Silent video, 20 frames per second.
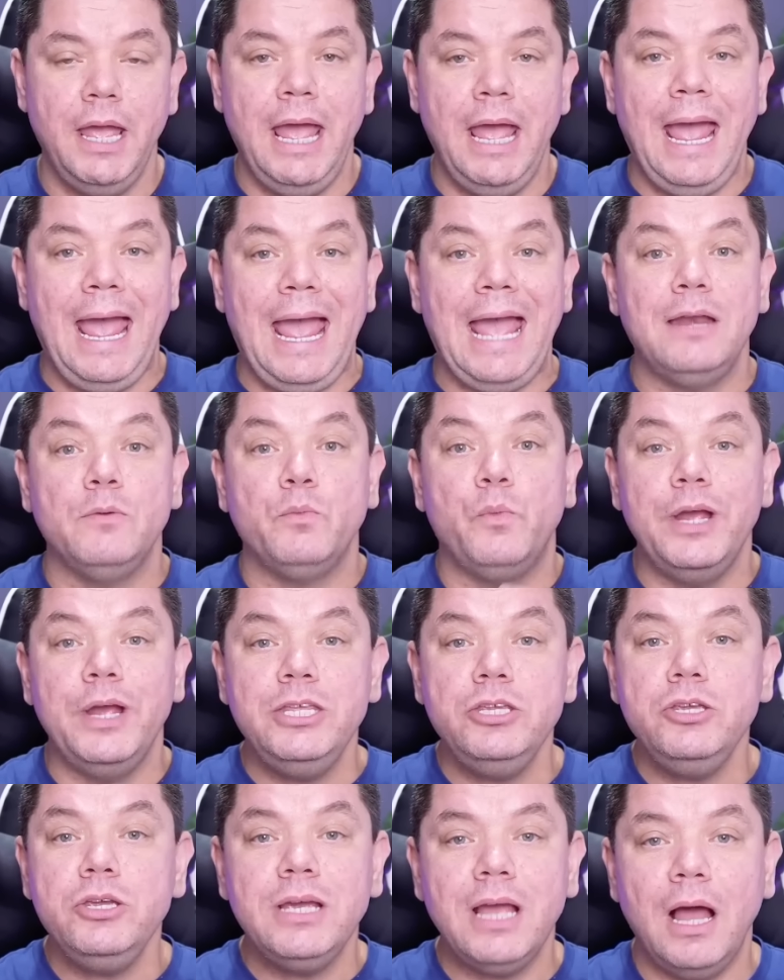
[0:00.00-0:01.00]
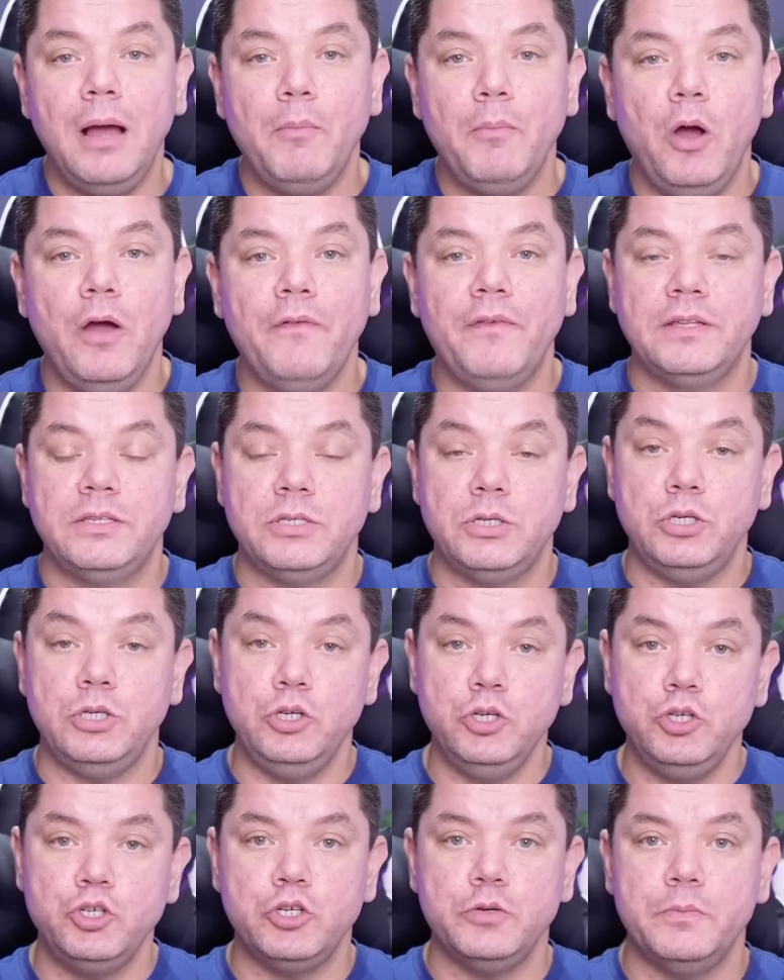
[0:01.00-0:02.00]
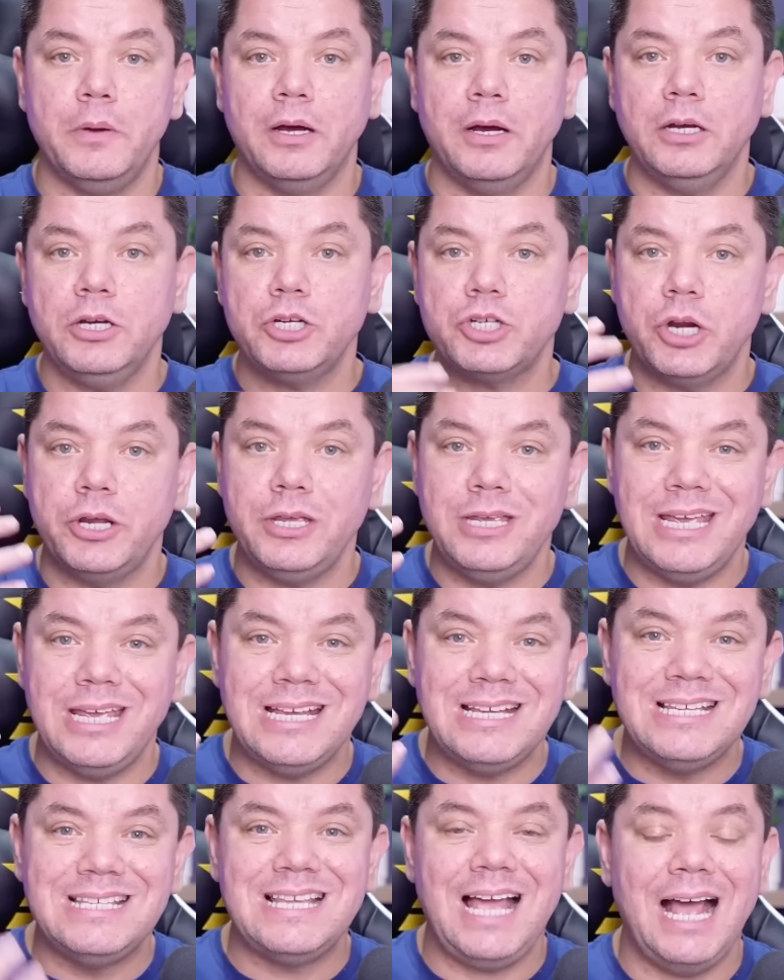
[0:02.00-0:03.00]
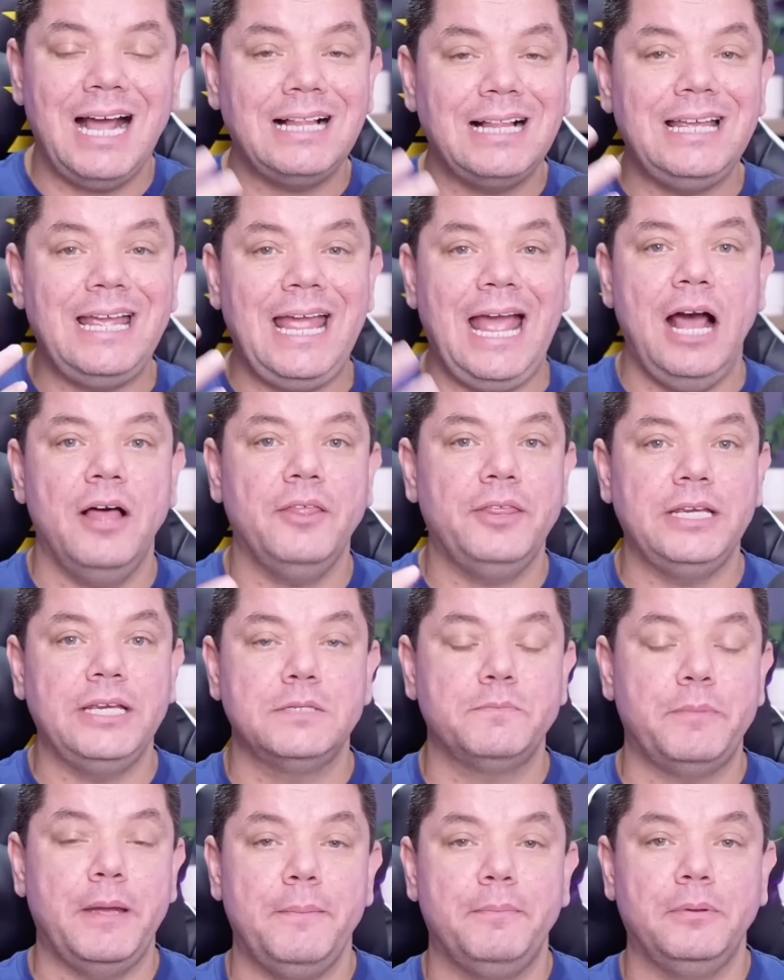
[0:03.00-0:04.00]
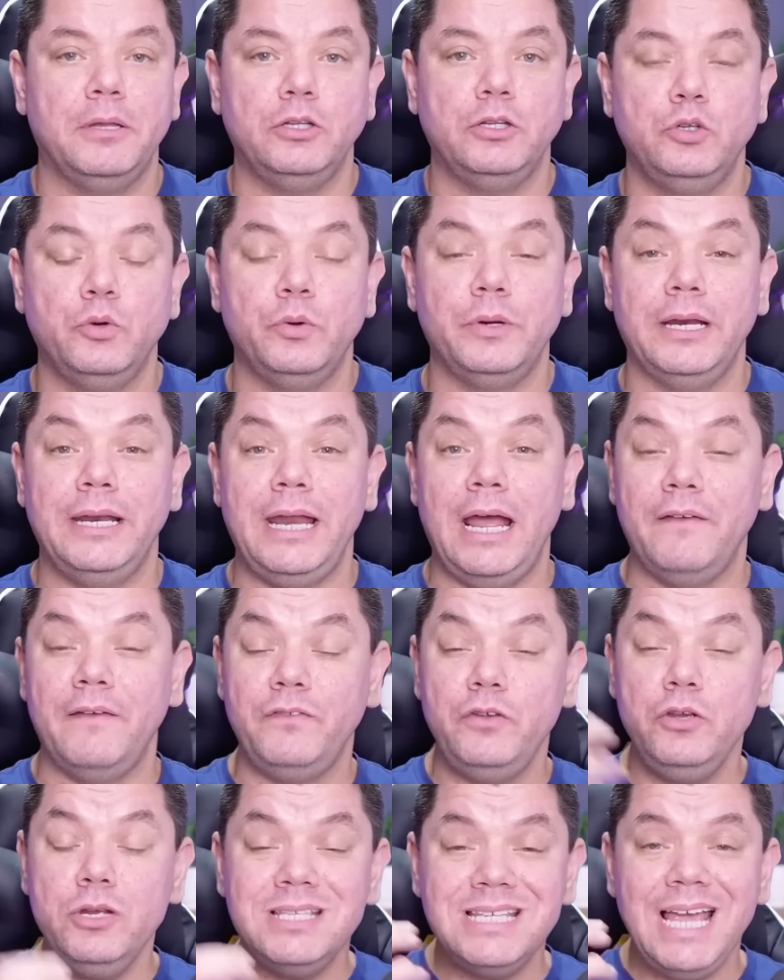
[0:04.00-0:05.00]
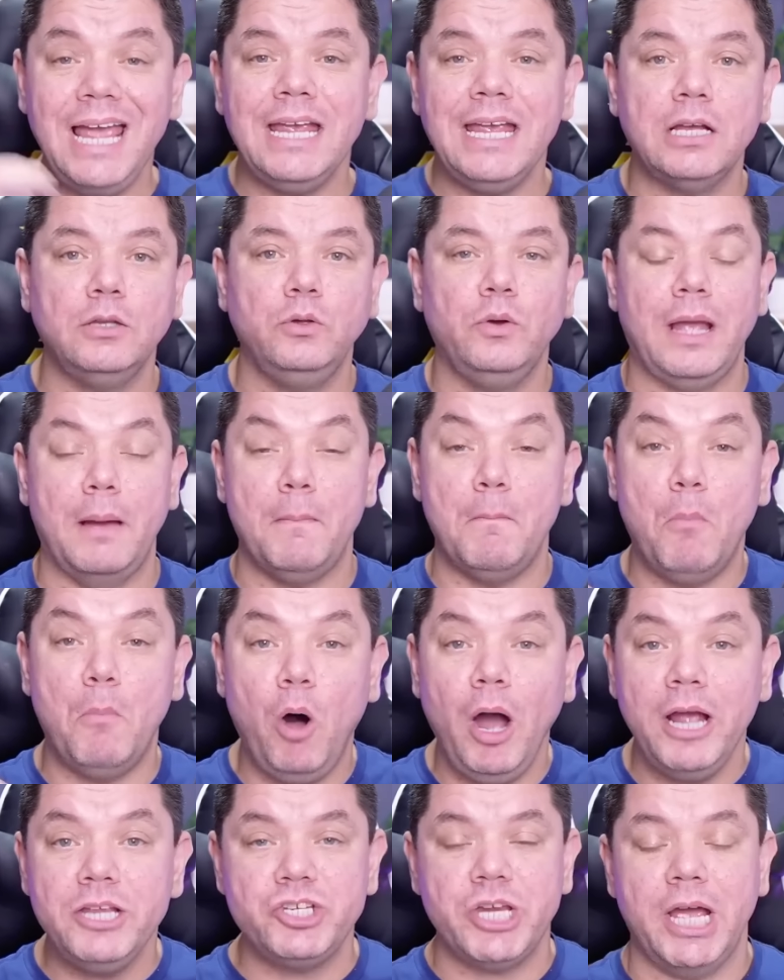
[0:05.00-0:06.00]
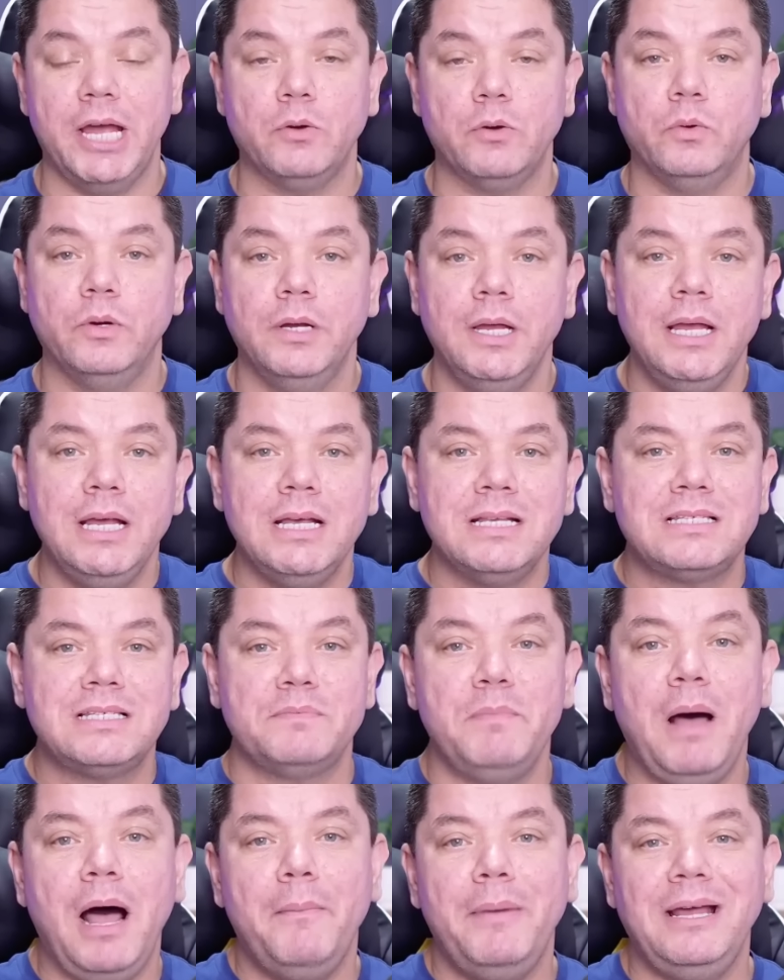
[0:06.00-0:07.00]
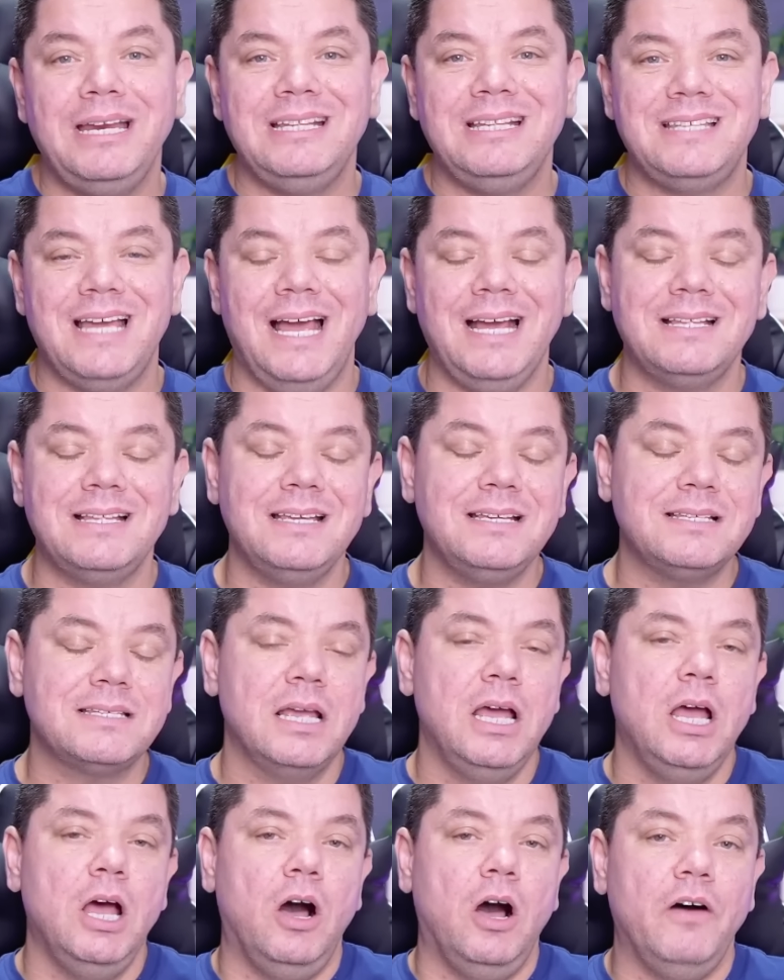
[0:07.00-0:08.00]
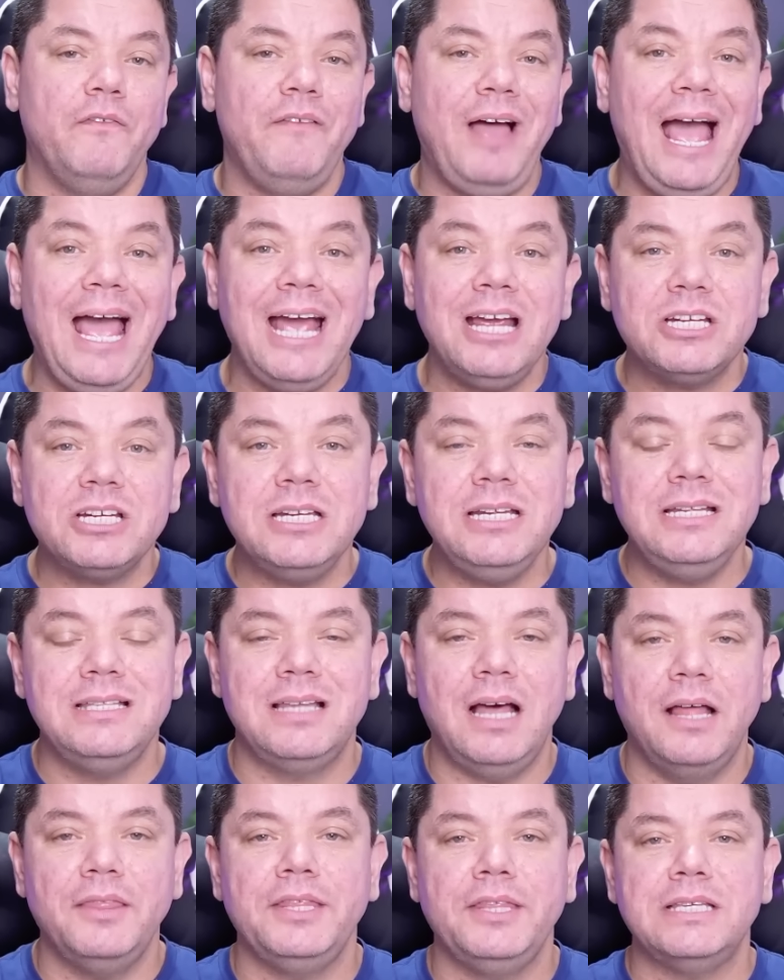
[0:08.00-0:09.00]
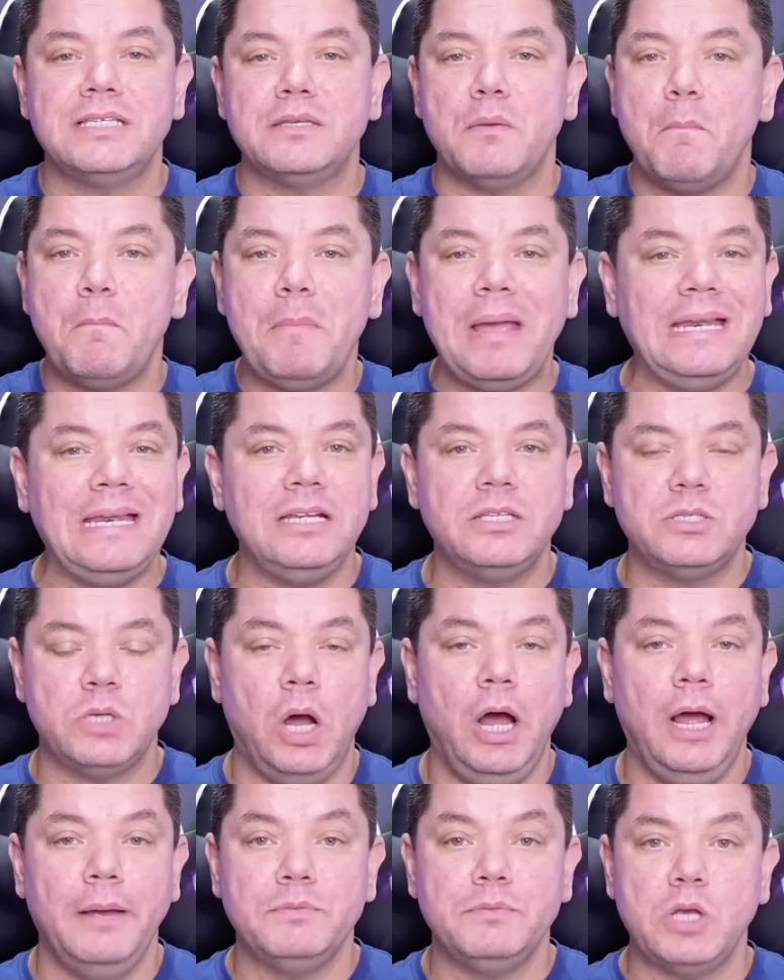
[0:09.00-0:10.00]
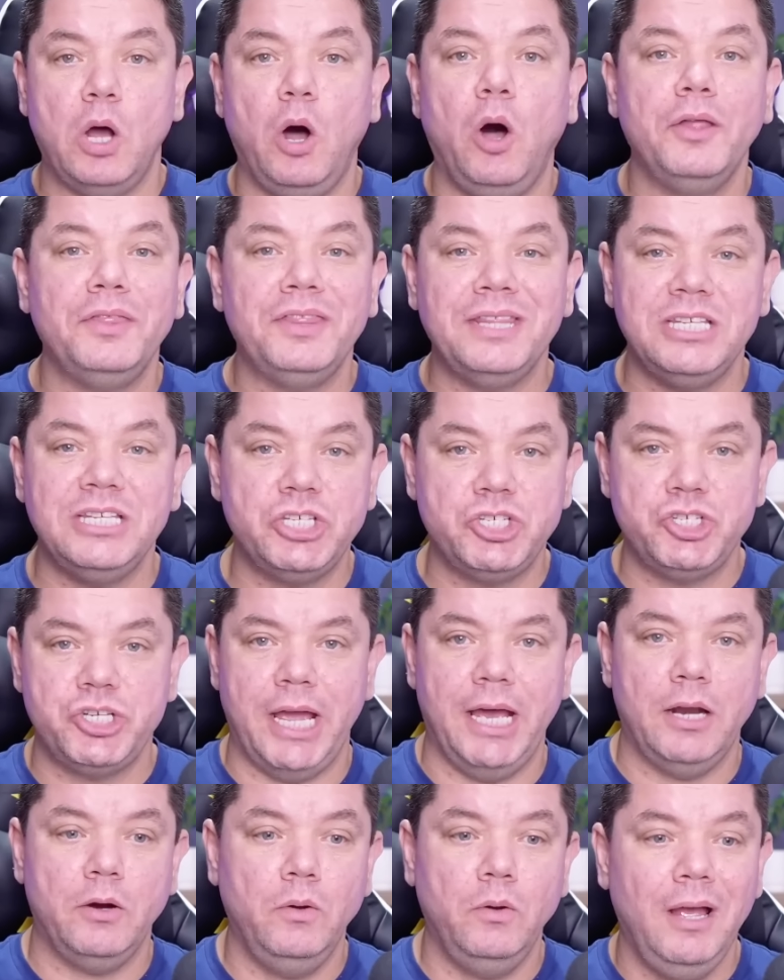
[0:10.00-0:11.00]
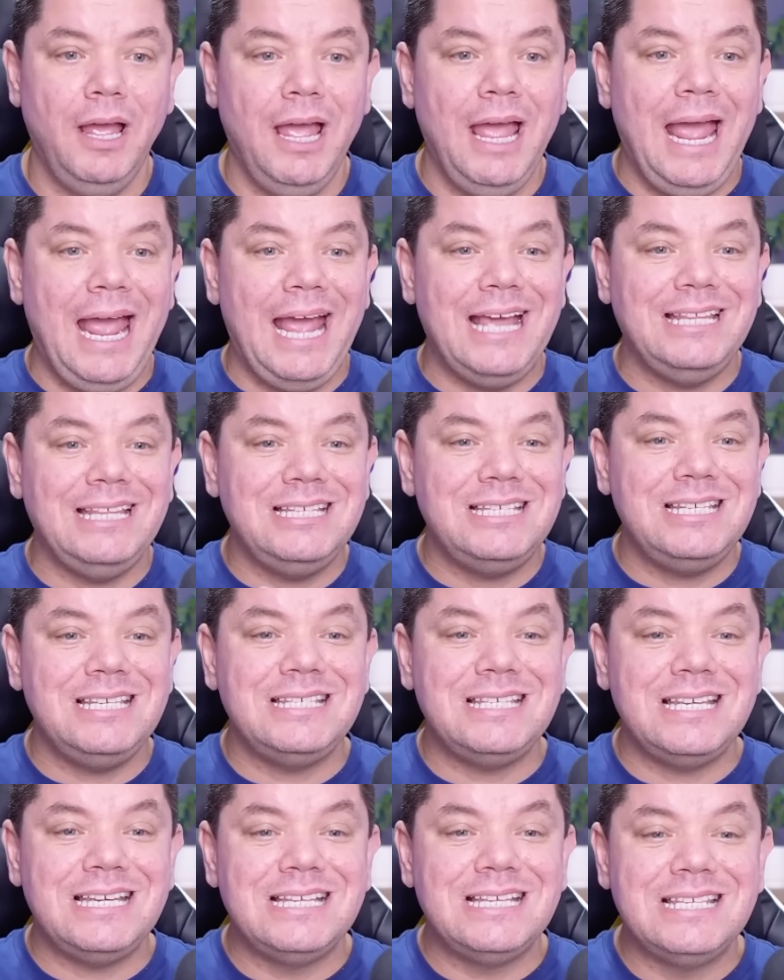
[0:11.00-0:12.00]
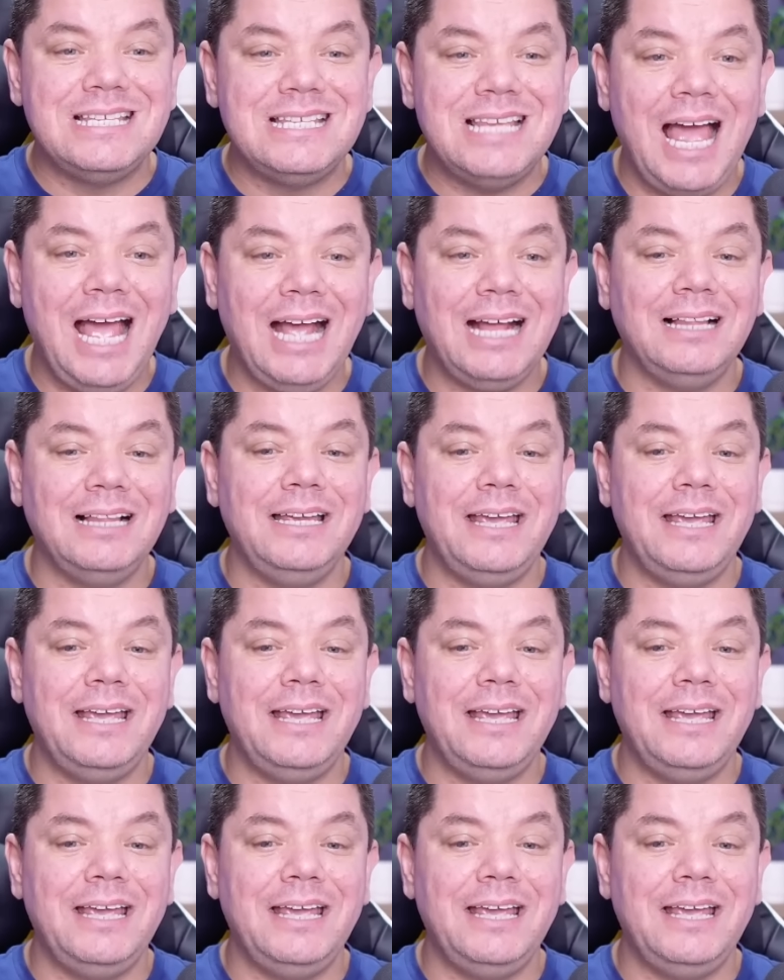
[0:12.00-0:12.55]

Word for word: And when you come over to YouTube, I'm gonna show you exactly how these people are doing it. Now, if you take a look at my channel, Smart Money Tactics, I've actually done this many times on this channel, and this is exactly